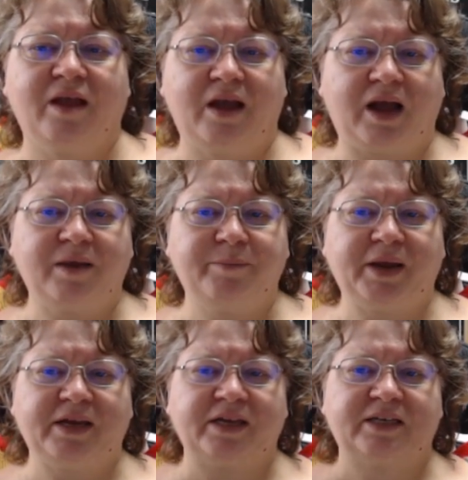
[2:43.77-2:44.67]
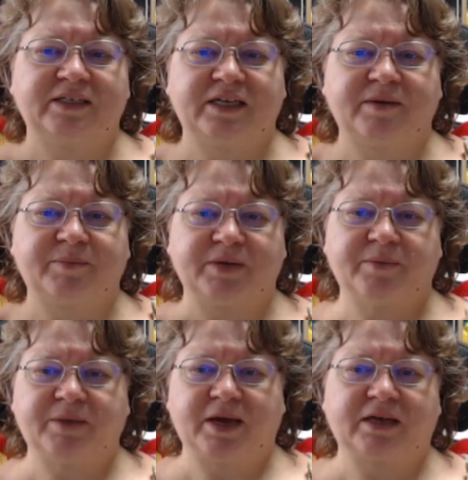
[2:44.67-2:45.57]
I may need to dampen
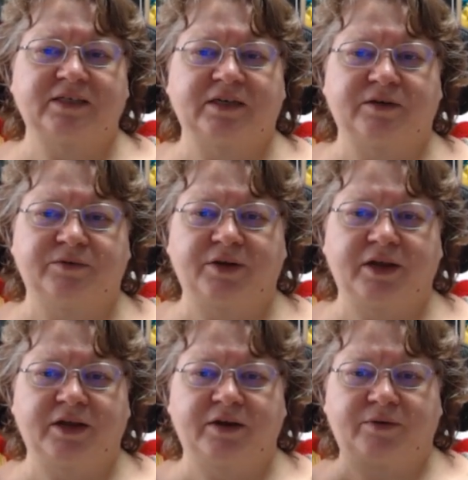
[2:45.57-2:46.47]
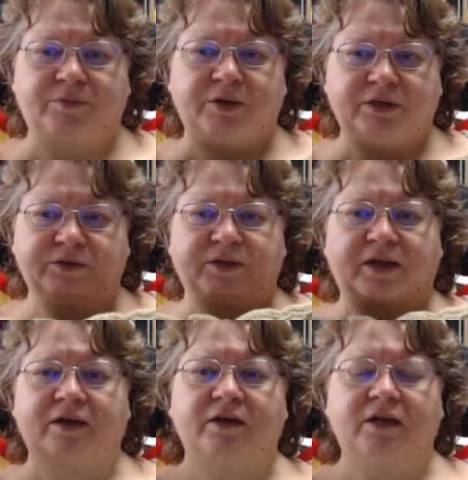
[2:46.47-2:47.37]
it back down and redo
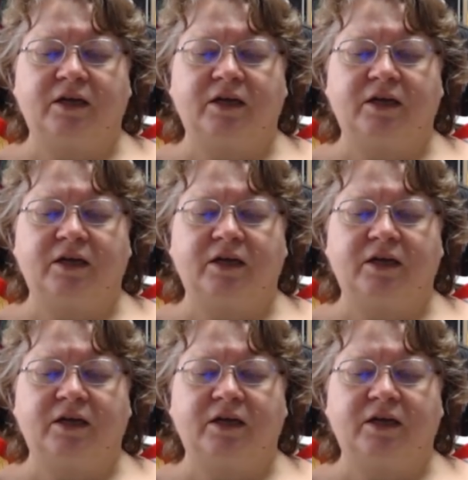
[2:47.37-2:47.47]
that.